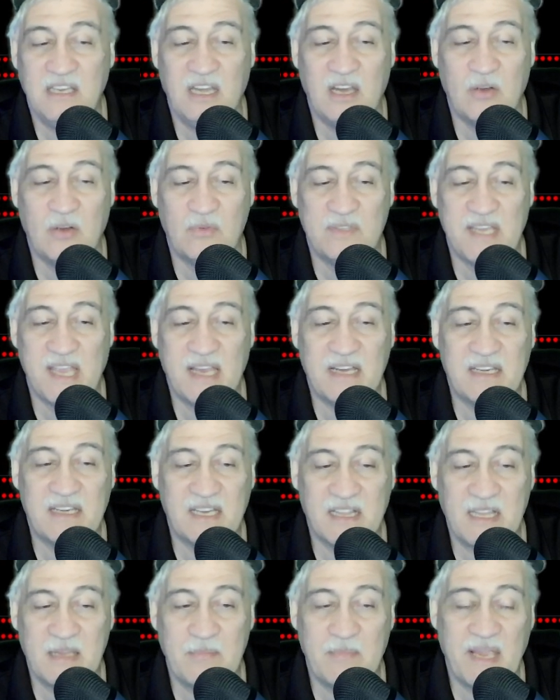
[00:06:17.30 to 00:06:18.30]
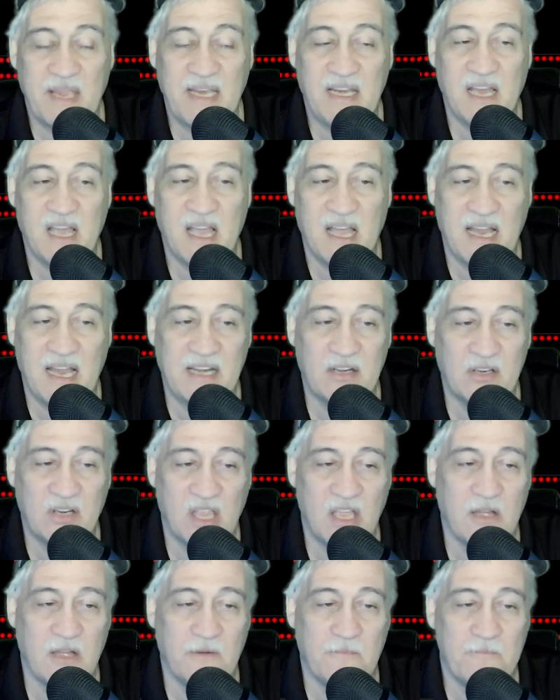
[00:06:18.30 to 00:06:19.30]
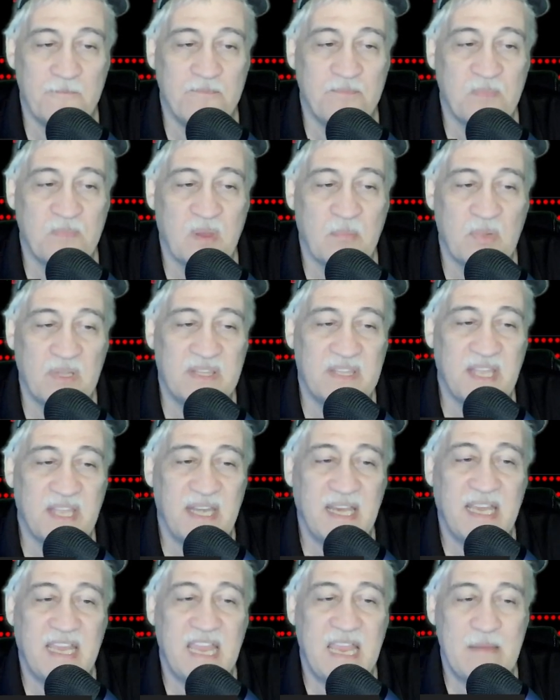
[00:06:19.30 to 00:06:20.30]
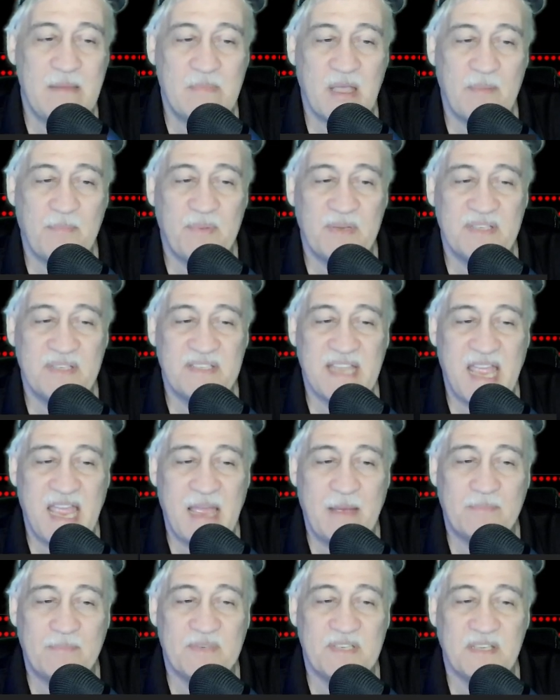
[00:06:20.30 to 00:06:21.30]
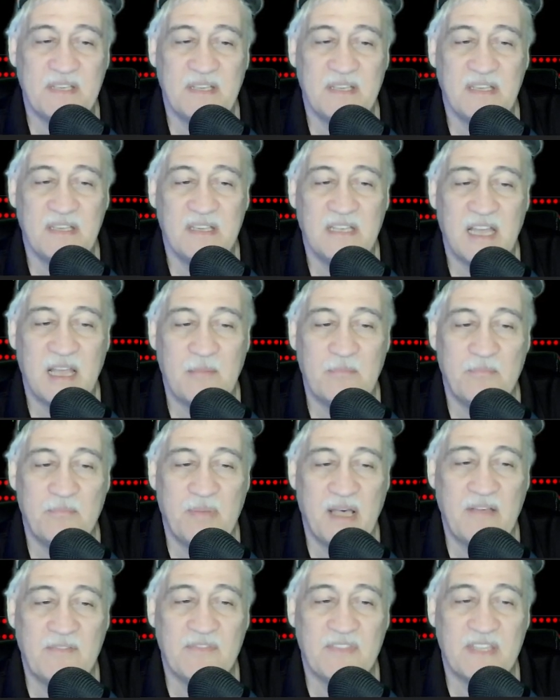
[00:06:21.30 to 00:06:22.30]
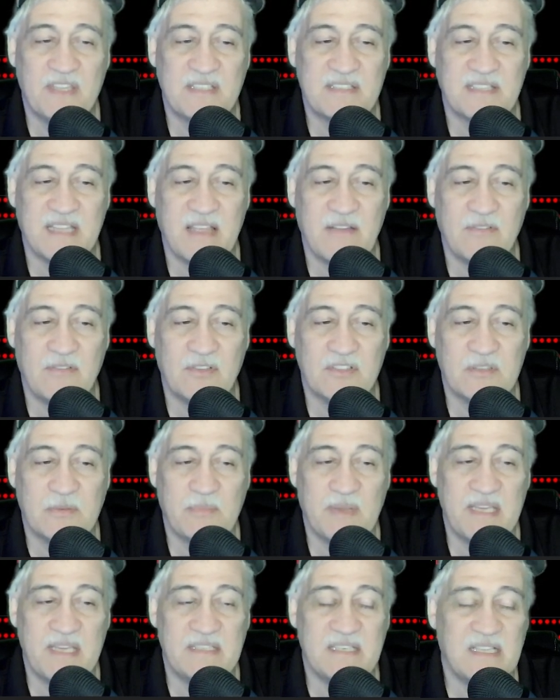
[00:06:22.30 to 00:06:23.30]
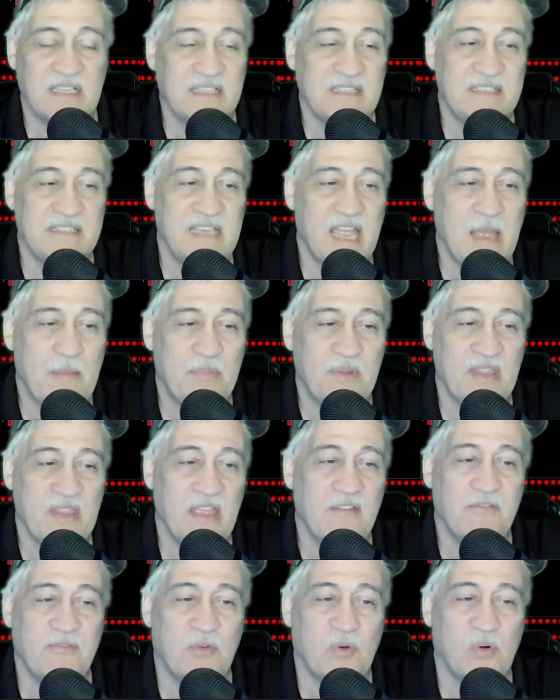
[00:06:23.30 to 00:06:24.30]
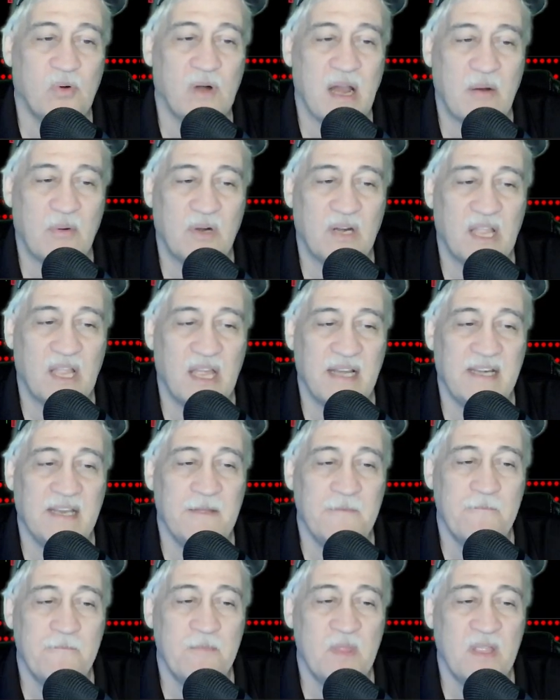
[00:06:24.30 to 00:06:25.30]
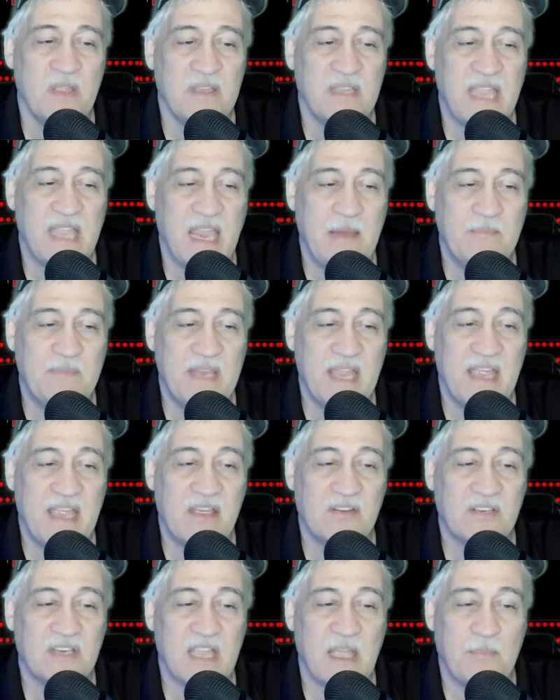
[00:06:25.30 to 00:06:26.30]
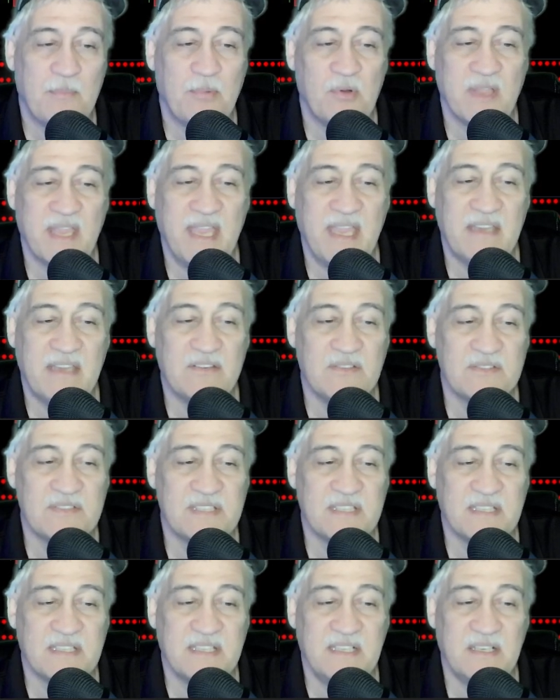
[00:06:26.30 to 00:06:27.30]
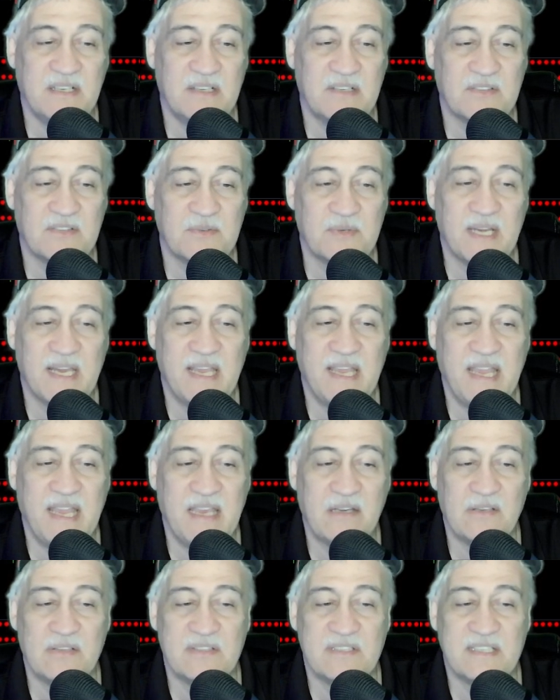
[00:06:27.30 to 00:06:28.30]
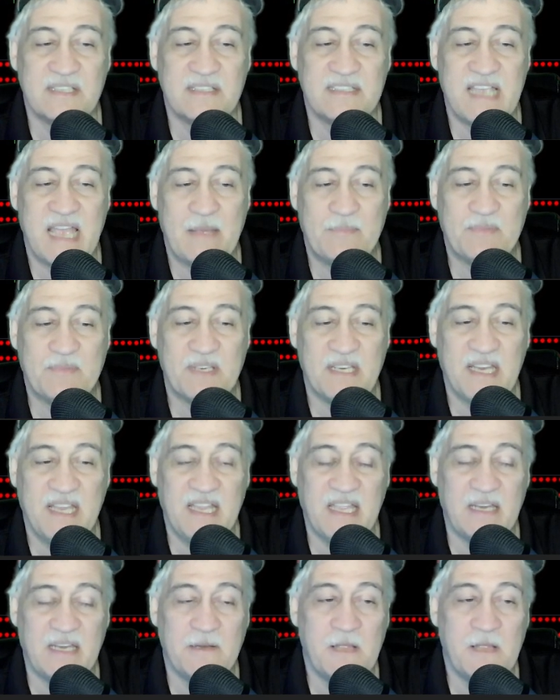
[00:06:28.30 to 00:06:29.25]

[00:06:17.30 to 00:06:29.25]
Technically made a higher low. But then it came up and tapped above this level. So basically tapping that 4-hour line. Came down, couple candles in here. 3 candles, it tapped it again.